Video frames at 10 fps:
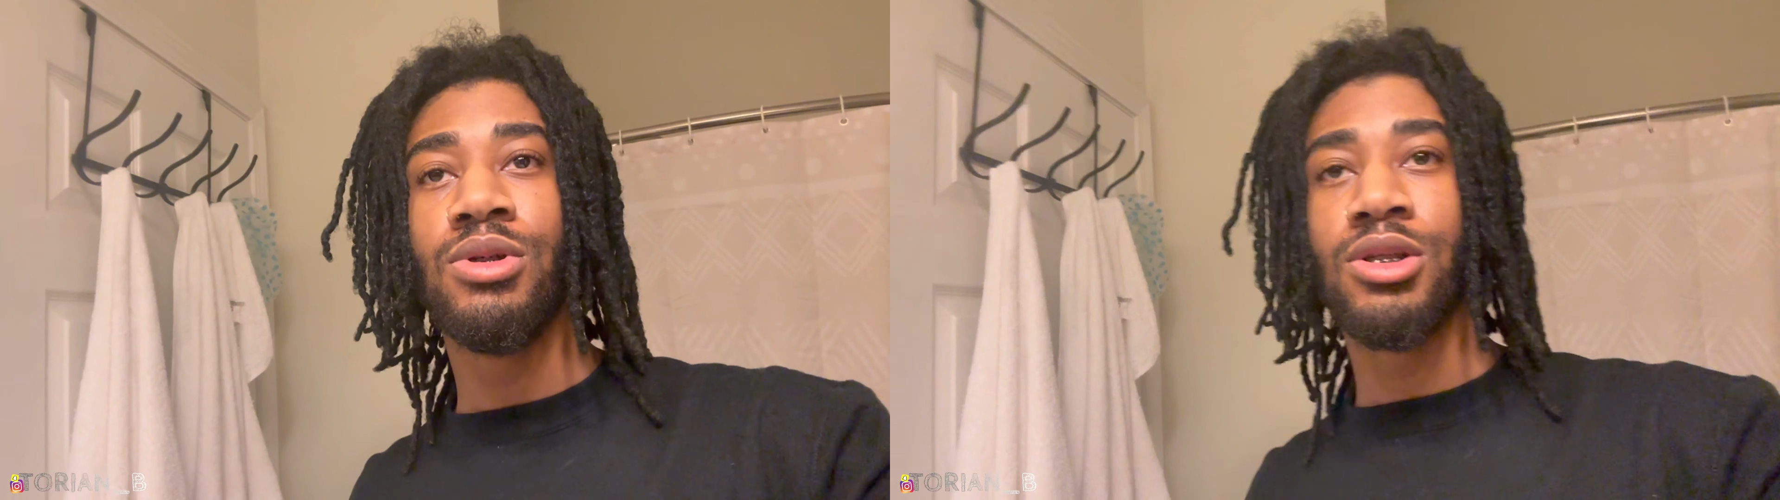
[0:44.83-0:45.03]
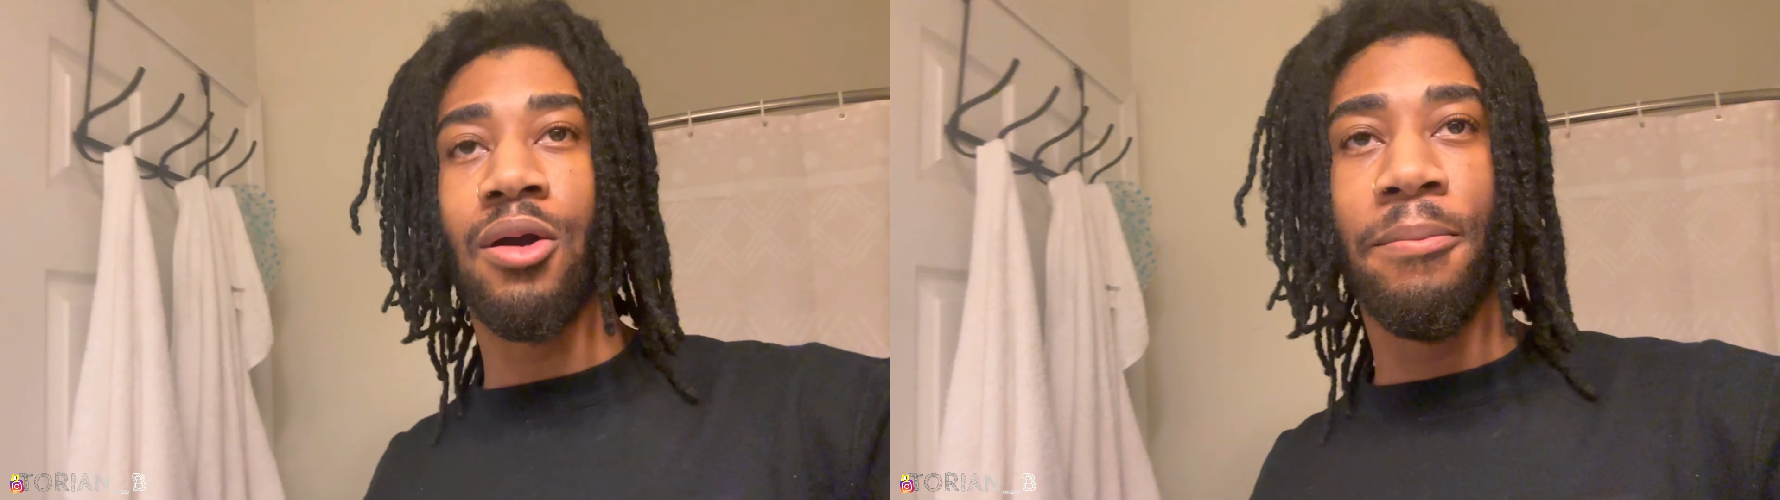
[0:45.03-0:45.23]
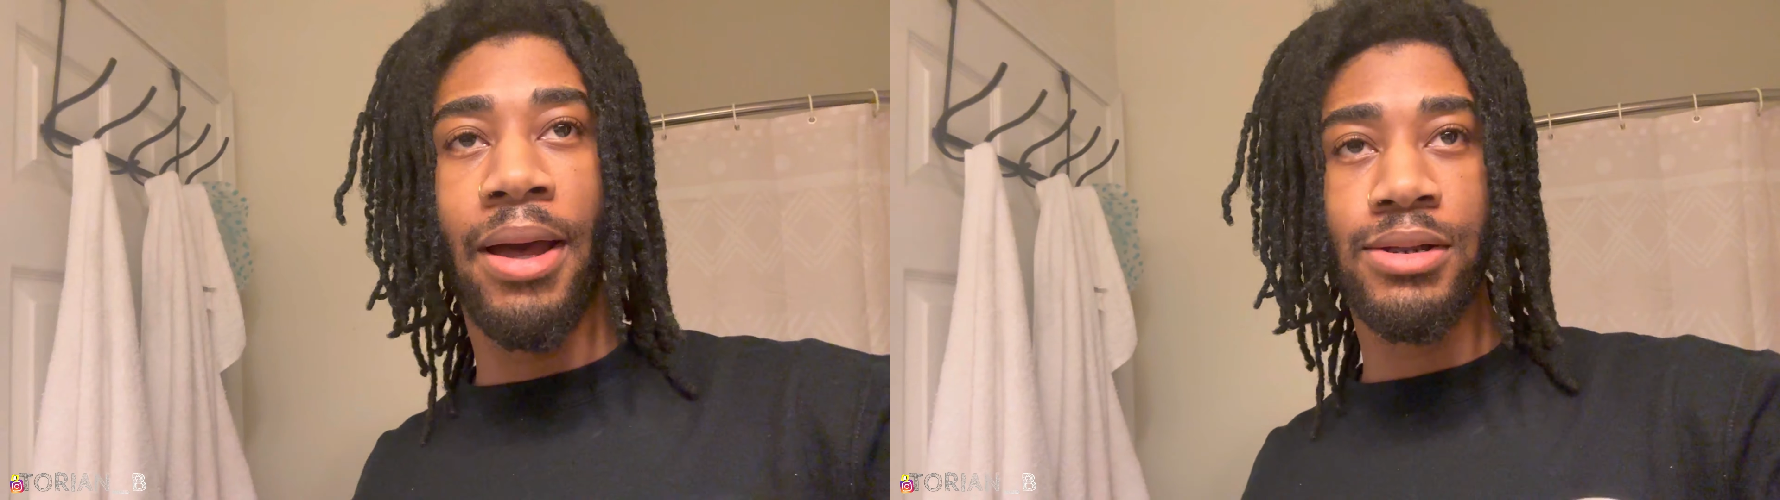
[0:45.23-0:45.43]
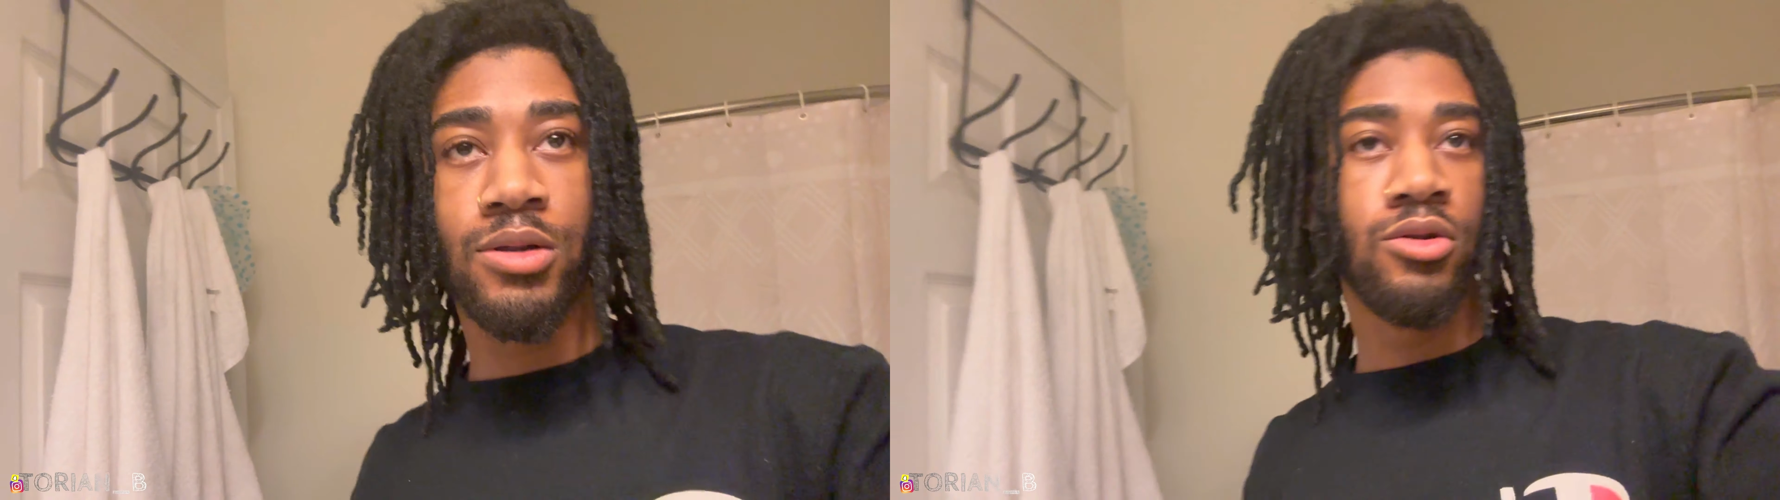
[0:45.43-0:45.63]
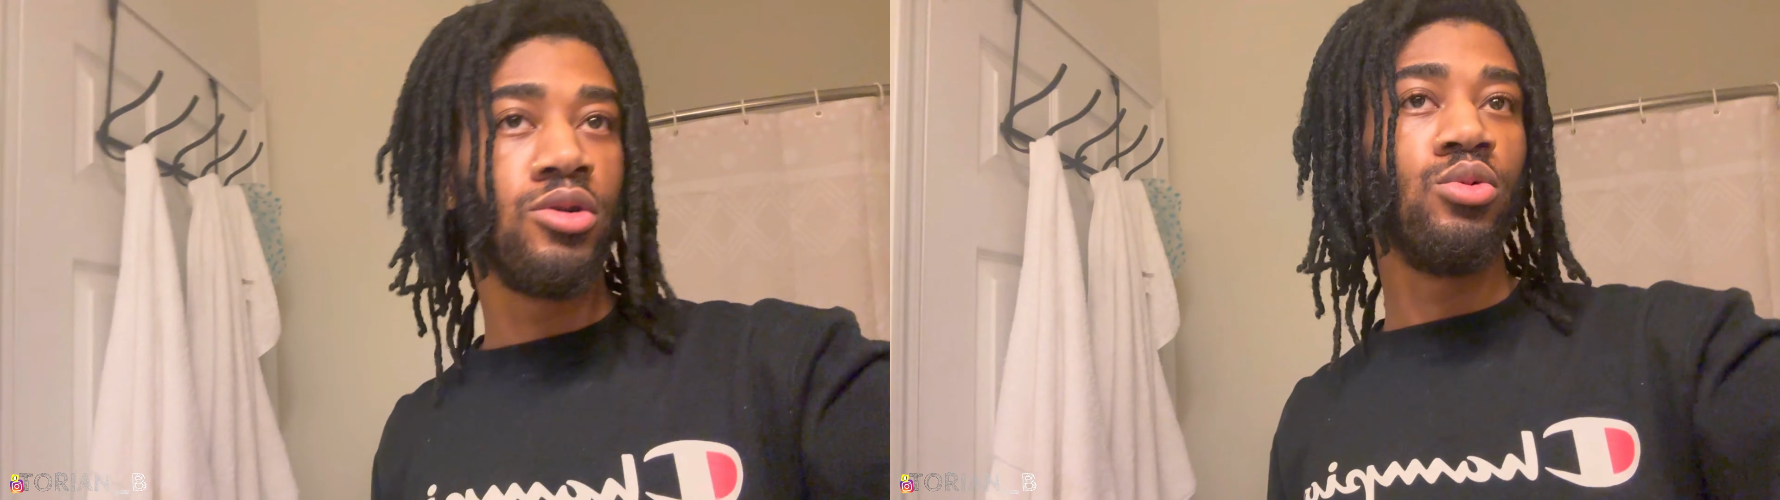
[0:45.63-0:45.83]
we just go back to
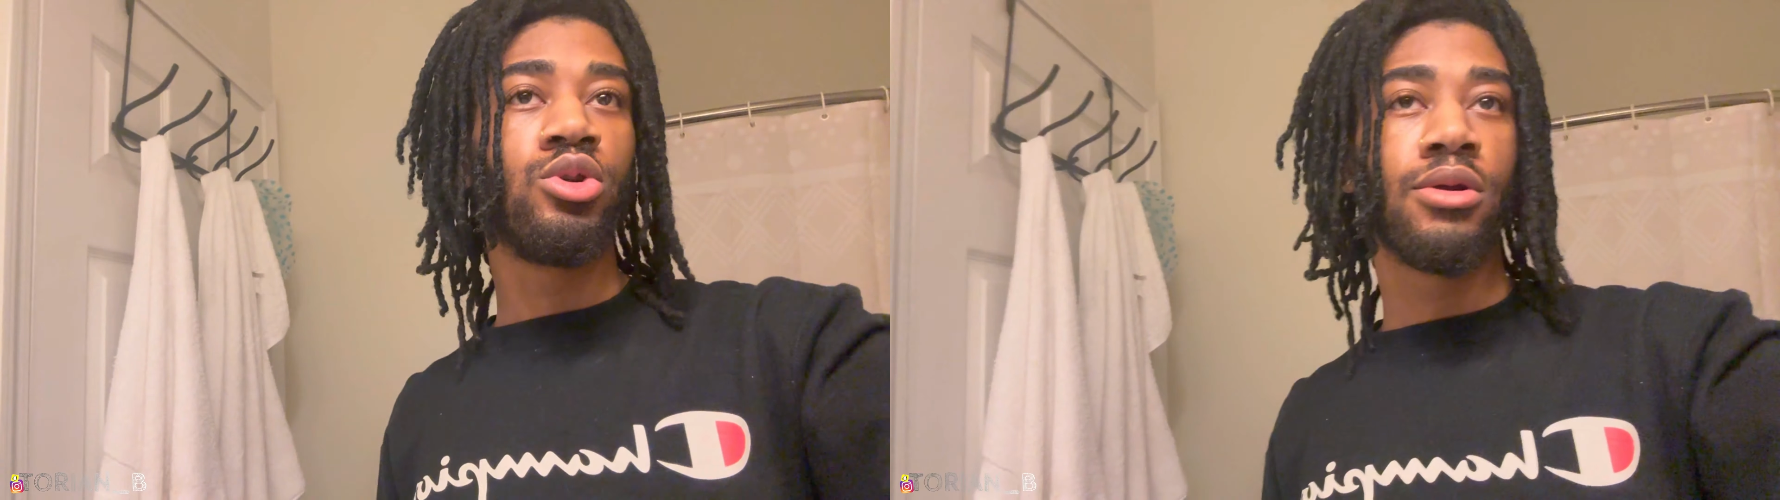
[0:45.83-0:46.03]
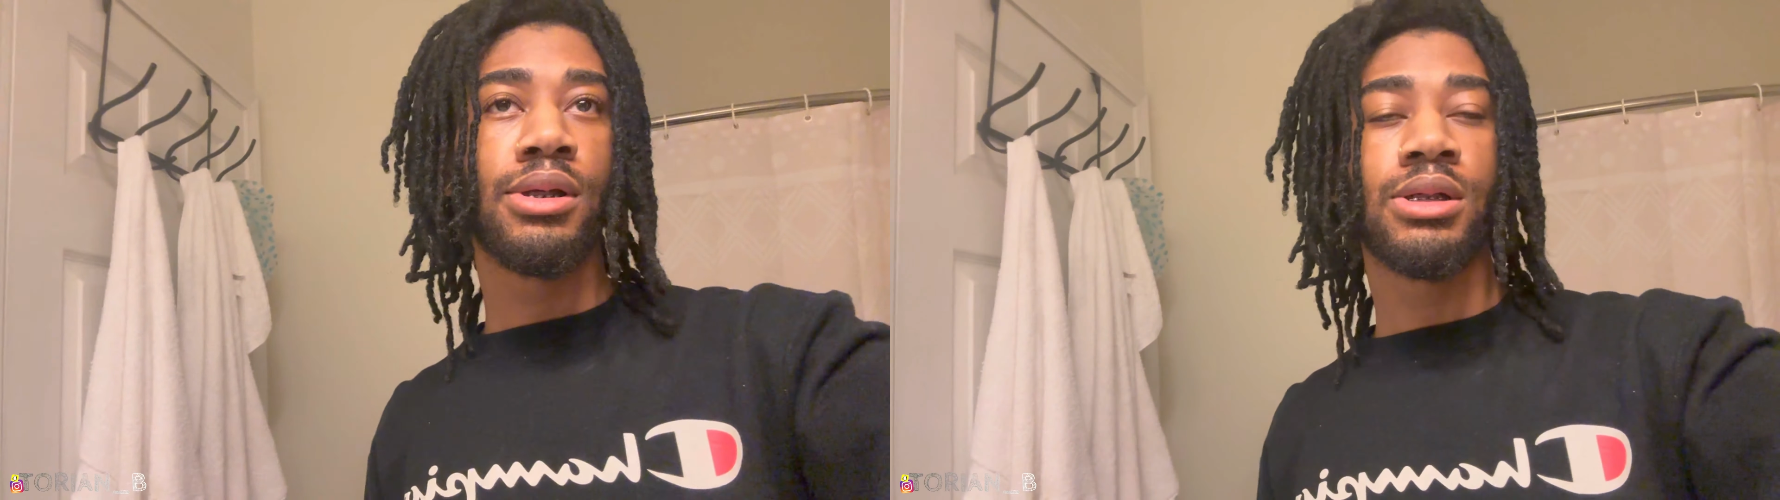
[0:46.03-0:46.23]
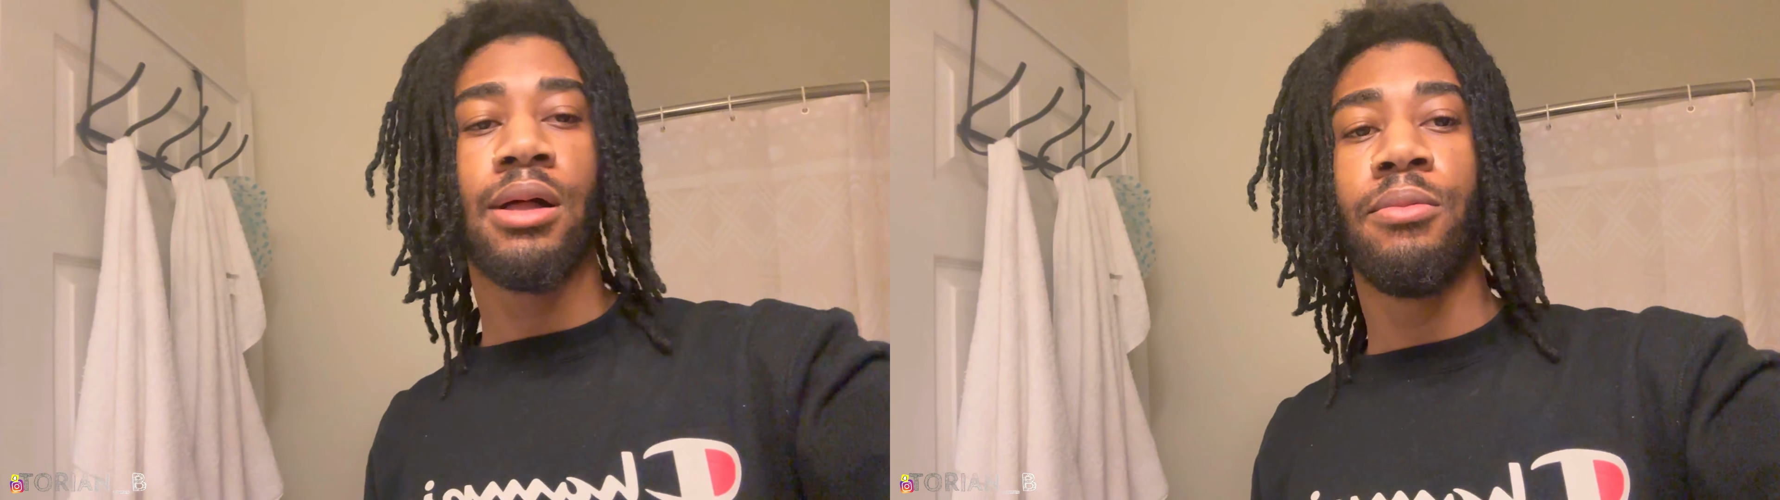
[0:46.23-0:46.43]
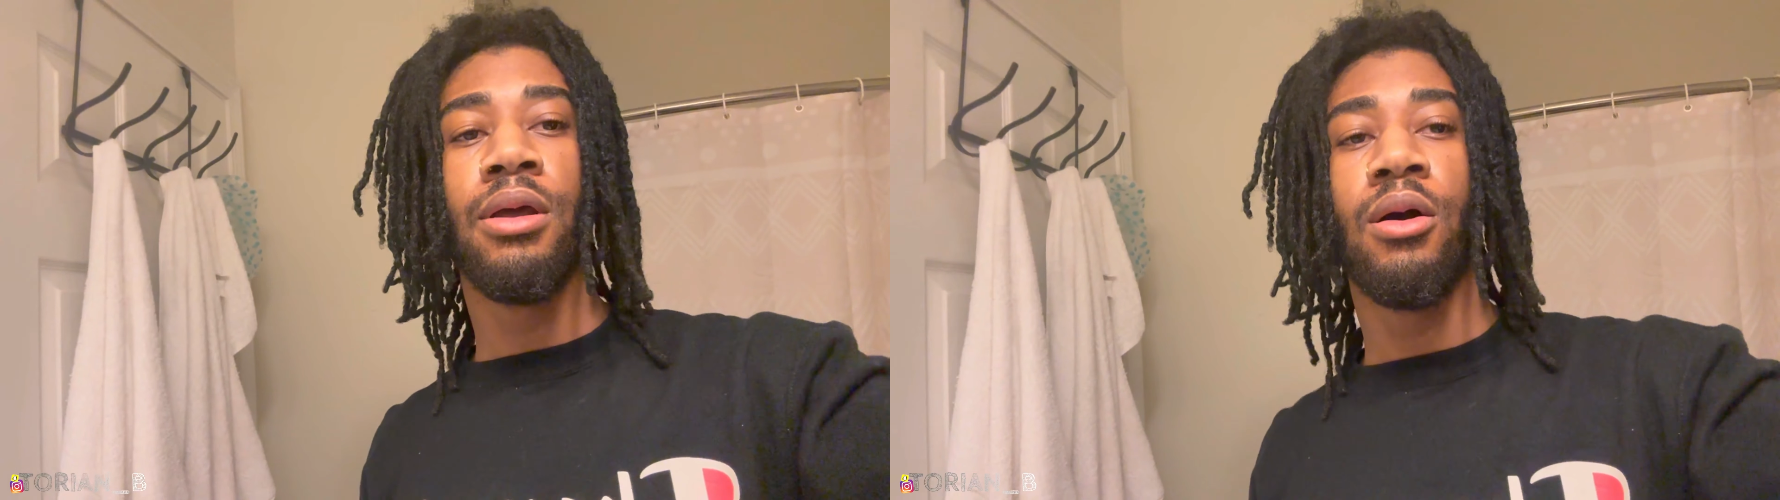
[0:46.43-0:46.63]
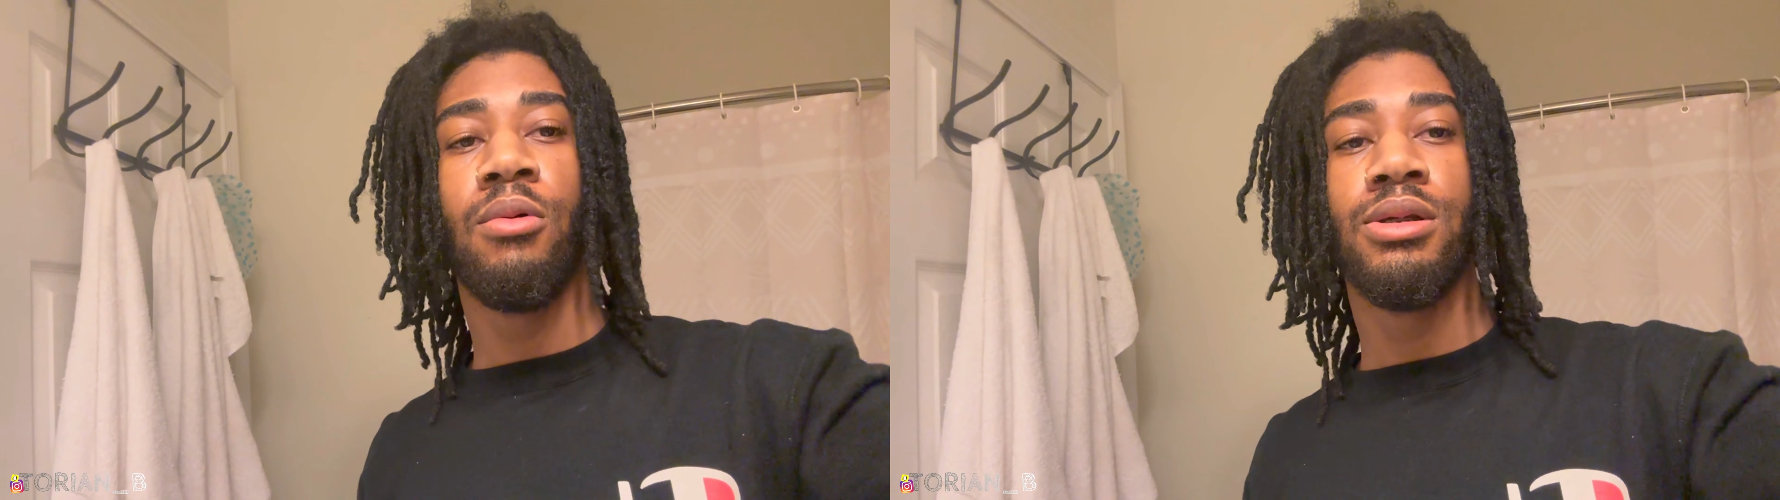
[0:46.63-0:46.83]
the two strands like
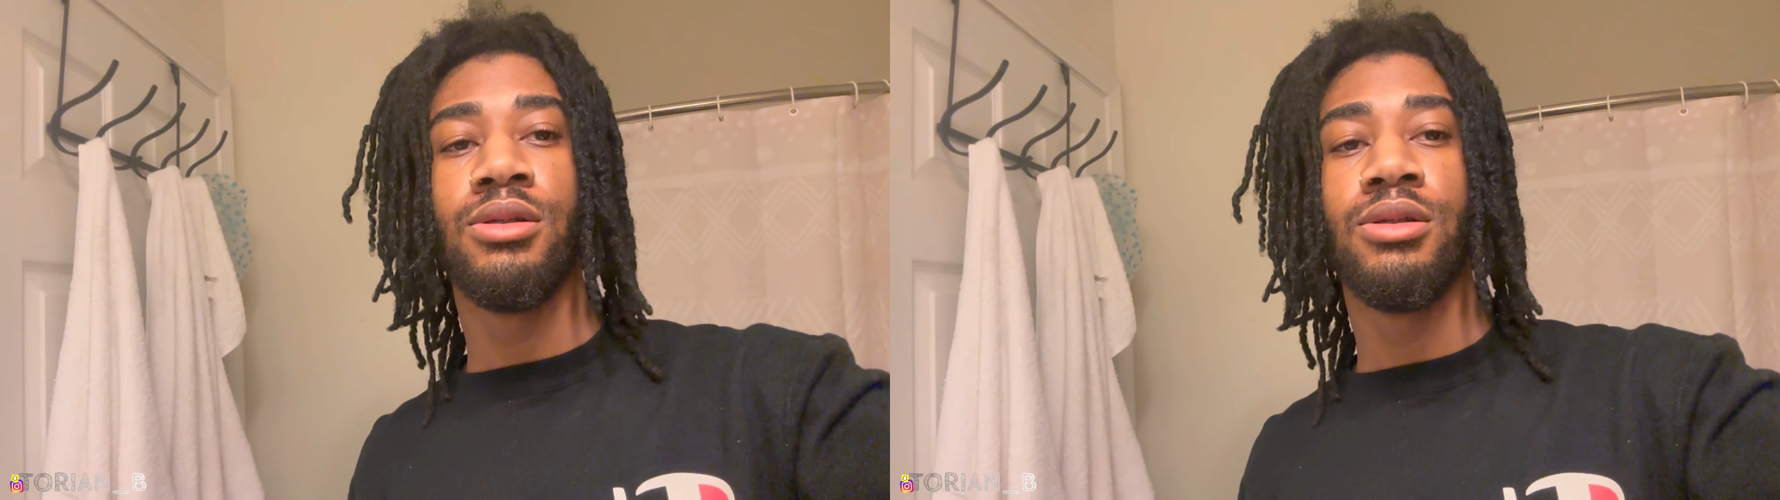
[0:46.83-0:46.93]
we always